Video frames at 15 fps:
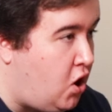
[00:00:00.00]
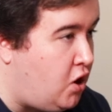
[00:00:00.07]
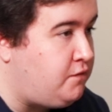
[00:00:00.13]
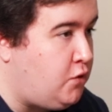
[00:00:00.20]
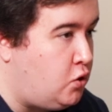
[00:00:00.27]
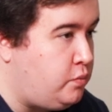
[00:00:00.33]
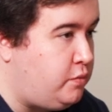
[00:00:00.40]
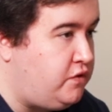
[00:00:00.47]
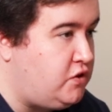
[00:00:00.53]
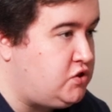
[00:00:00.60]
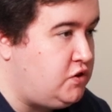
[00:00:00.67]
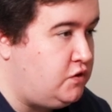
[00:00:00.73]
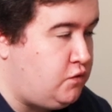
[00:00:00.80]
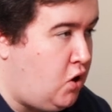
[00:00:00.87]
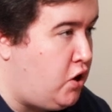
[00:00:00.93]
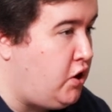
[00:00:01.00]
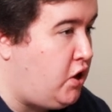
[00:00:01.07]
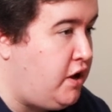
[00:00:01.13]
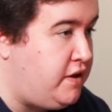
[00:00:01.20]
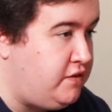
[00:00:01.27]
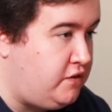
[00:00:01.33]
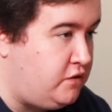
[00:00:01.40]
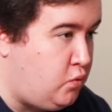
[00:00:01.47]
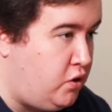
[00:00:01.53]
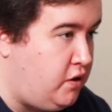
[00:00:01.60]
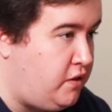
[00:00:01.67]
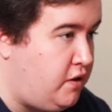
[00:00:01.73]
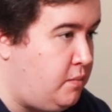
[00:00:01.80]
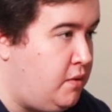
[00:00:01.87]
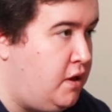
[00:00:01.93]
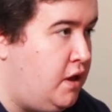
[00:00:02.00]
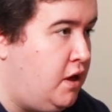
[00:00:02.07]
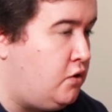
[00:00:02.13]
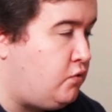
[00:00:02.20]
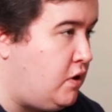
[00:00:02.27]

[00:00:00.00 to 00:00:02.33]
are folk musicians. Ron Hines is one of them.